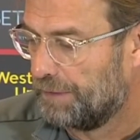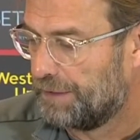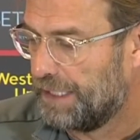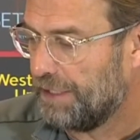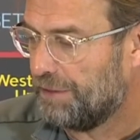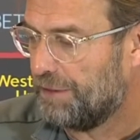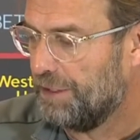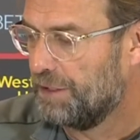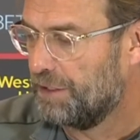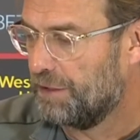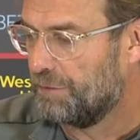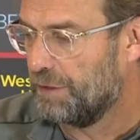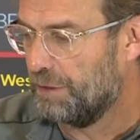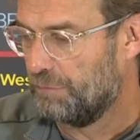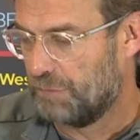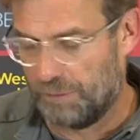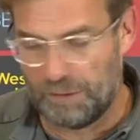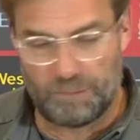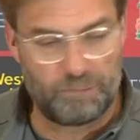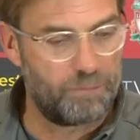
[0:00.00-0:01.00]
A death in,
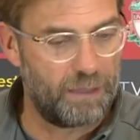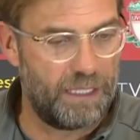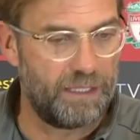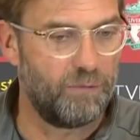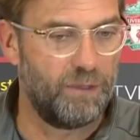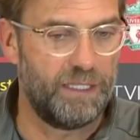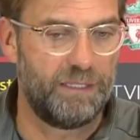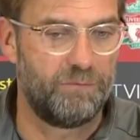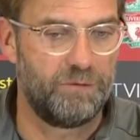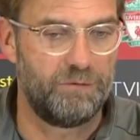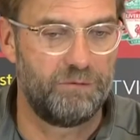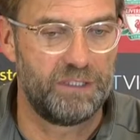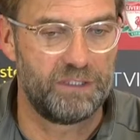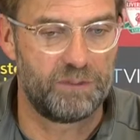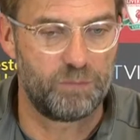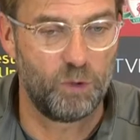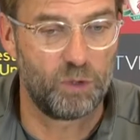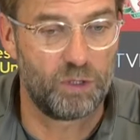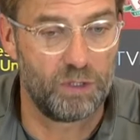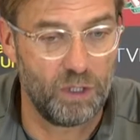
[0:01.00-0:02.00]
by the way, we
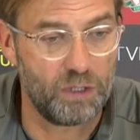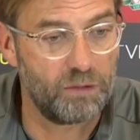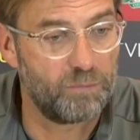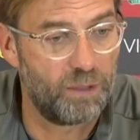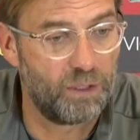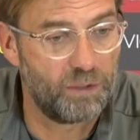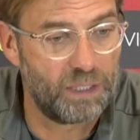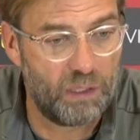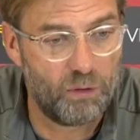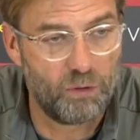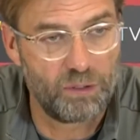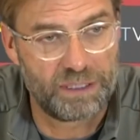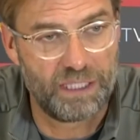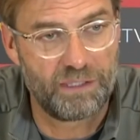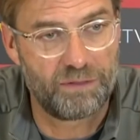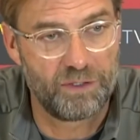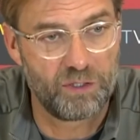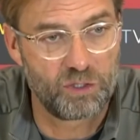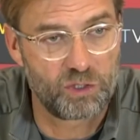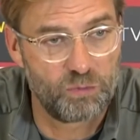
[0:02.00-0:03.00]
spoke a lot about our
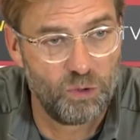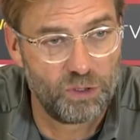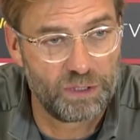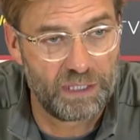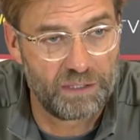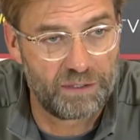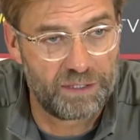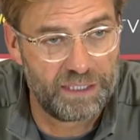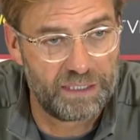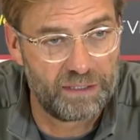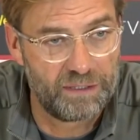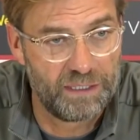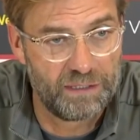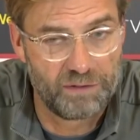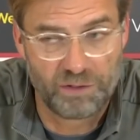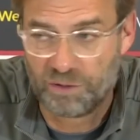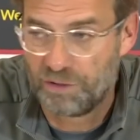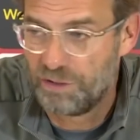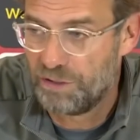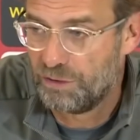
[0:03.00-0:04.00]
death in the squad, I think, and
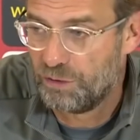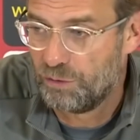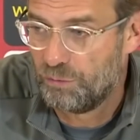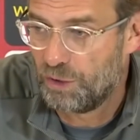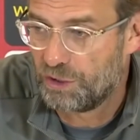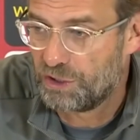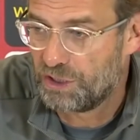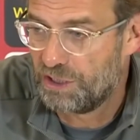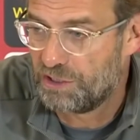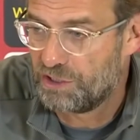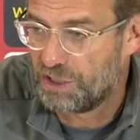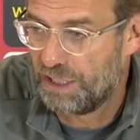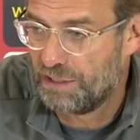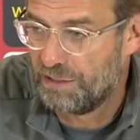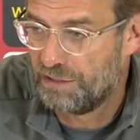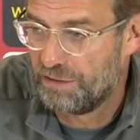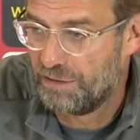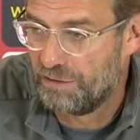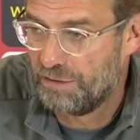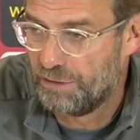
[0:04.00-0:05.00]
then you, you watch it,
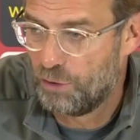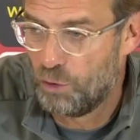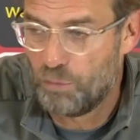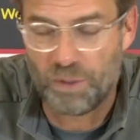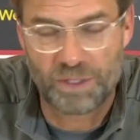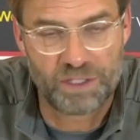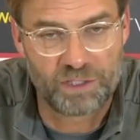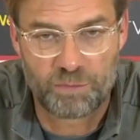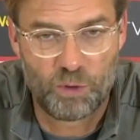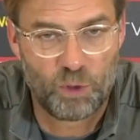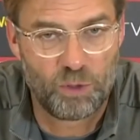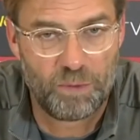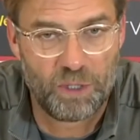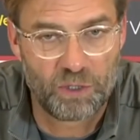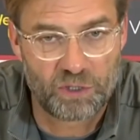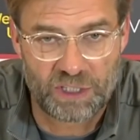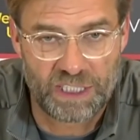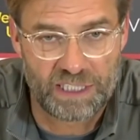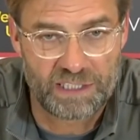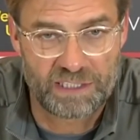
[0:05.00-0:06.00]
and nobody spoke
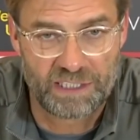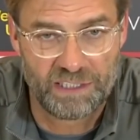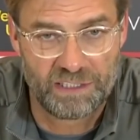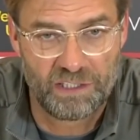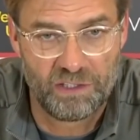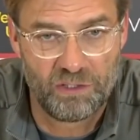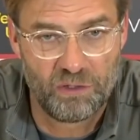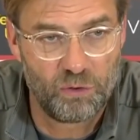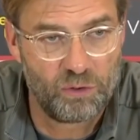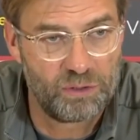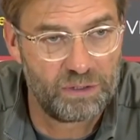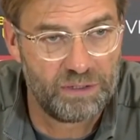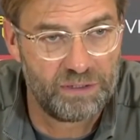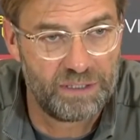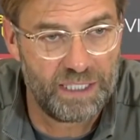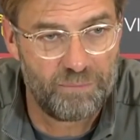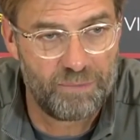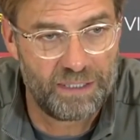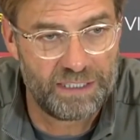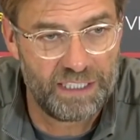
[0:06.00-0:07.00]
about Chelsea, and then
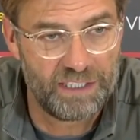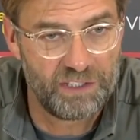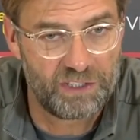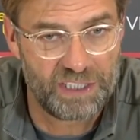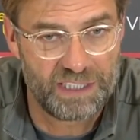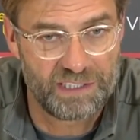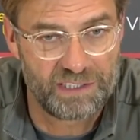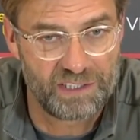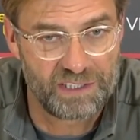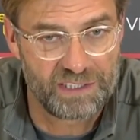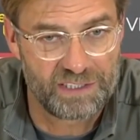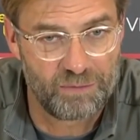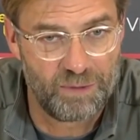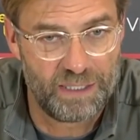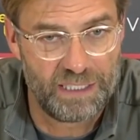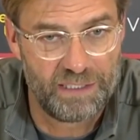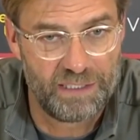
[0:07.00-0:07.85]
and they made eight changes as